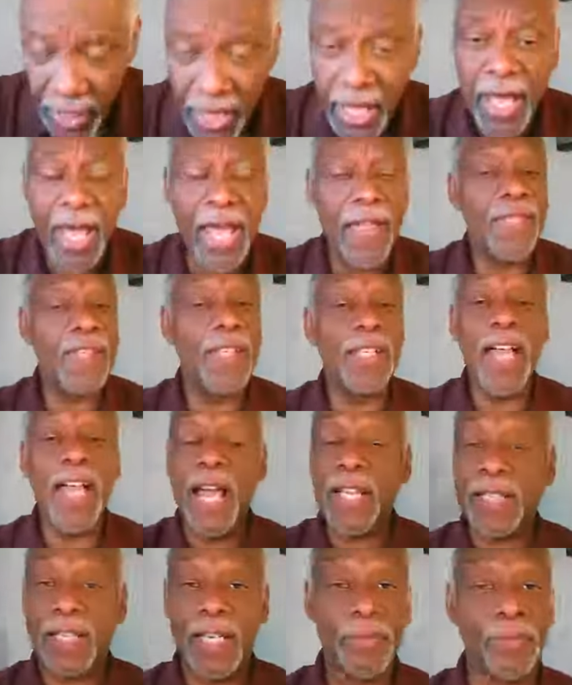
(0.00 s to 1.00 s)
And then
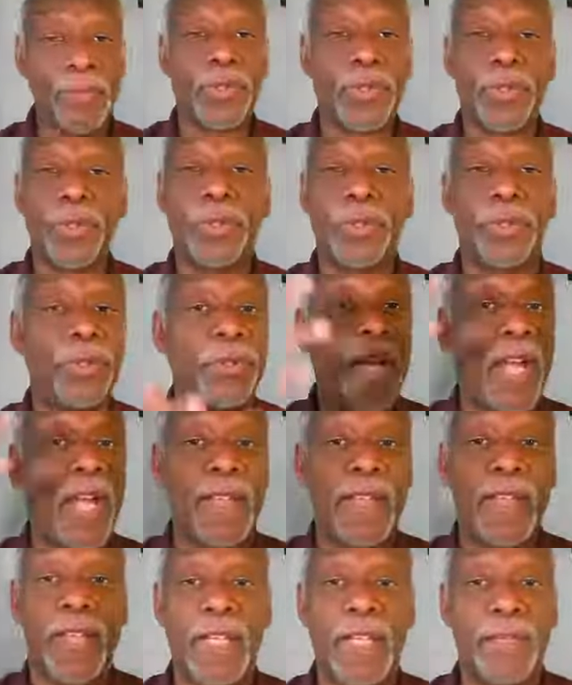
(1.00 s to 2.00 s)
God comes through,
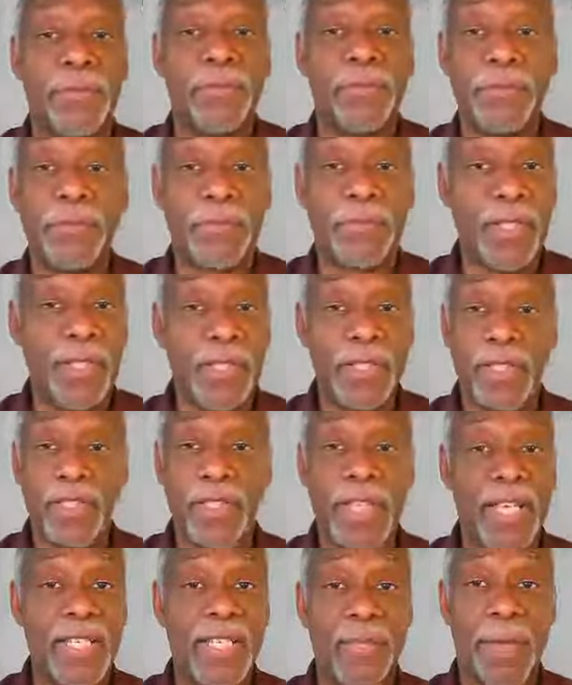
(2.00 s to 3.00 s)
and then it just
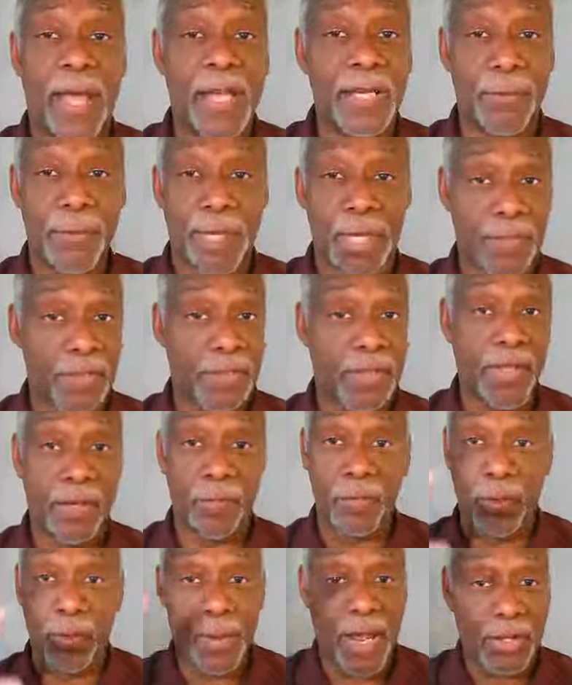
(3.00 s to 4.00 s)
takes about a month, and
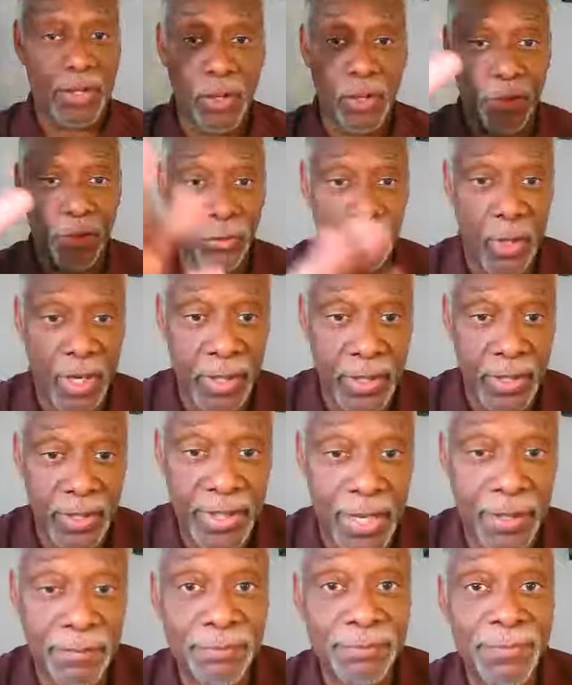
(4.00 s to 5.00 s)
we're back to our old ways.
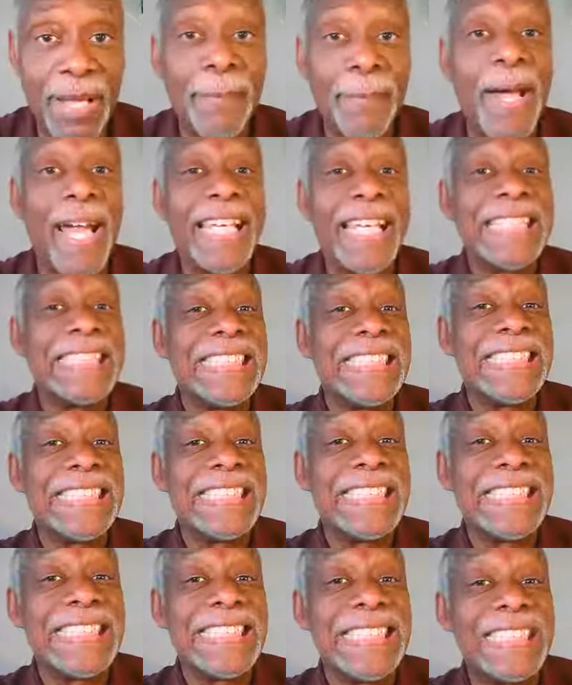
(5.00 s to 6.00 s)
Yeah, bye-bye.
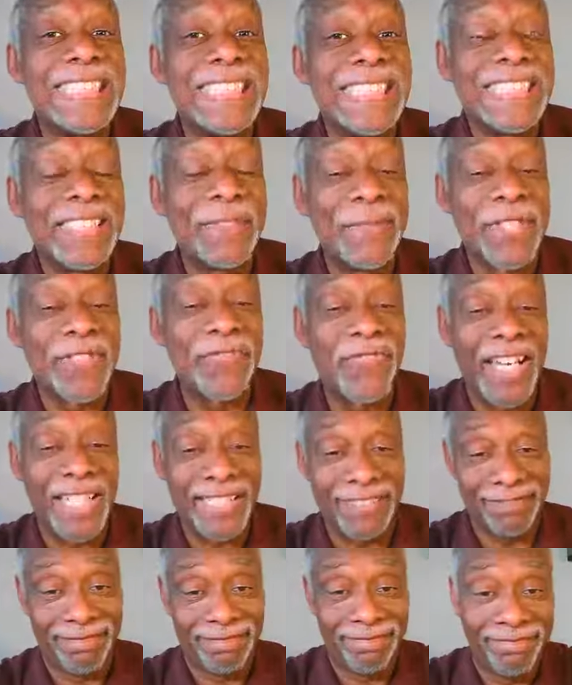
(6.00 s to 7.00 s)
It was fun.
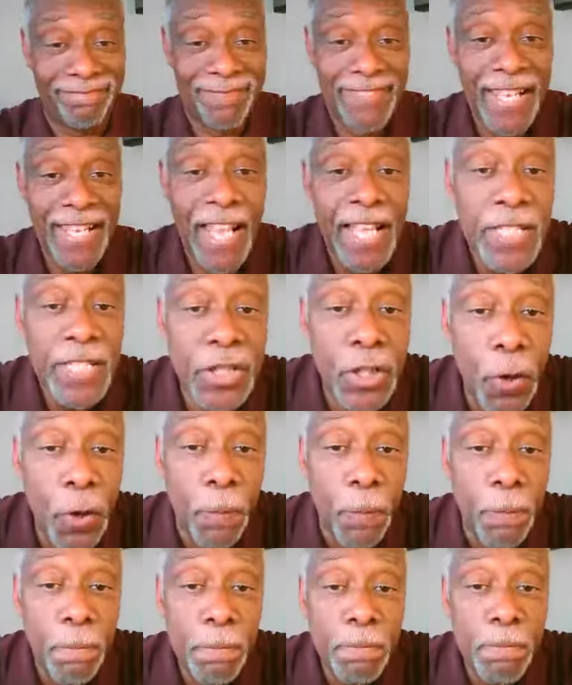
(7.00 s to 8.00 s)

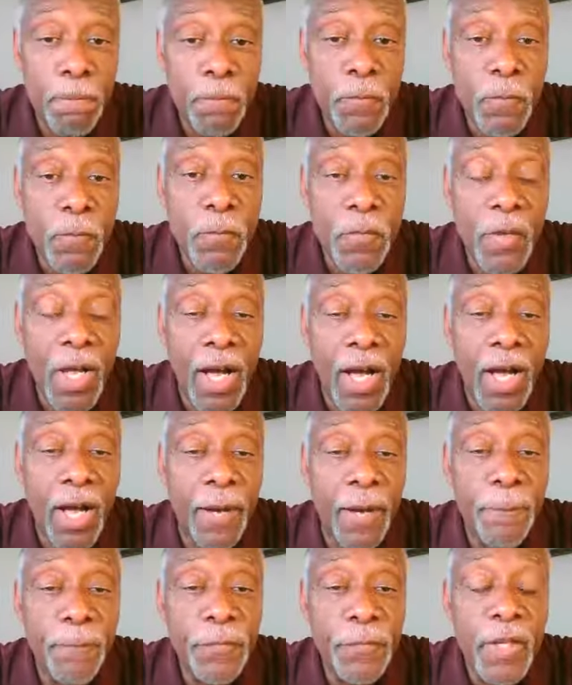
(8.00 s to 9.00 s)
So
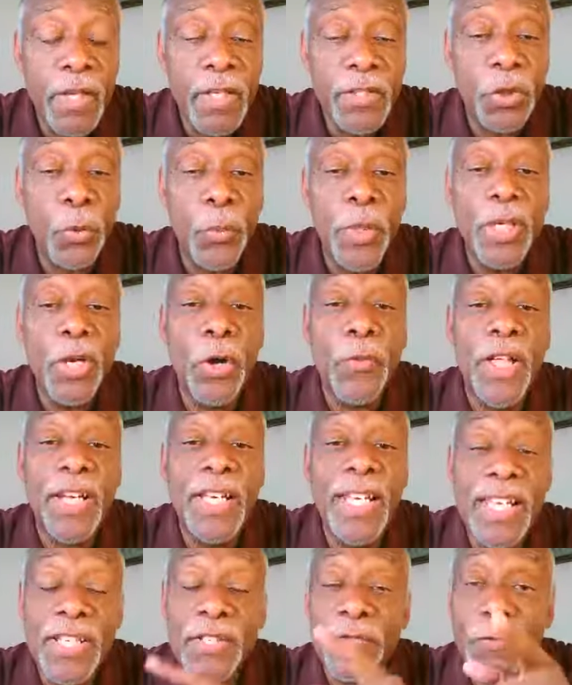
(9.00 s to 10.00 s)
so we know that
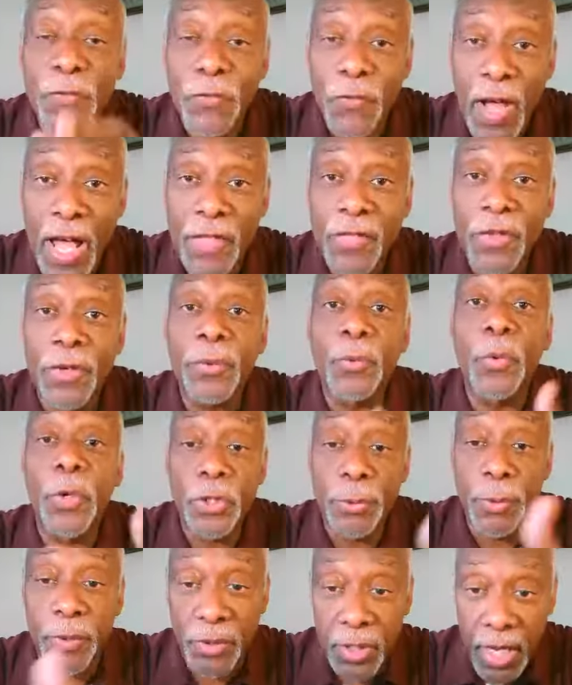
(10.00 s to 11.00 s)
his father
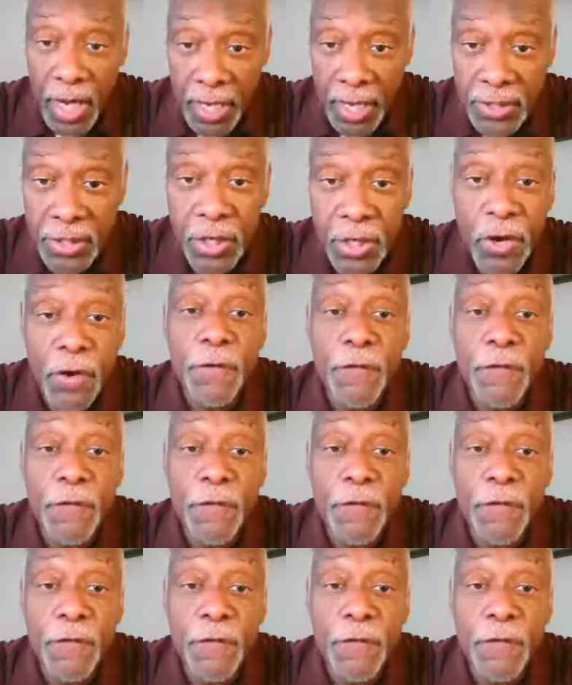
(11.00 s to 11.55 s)
worshiped the gods.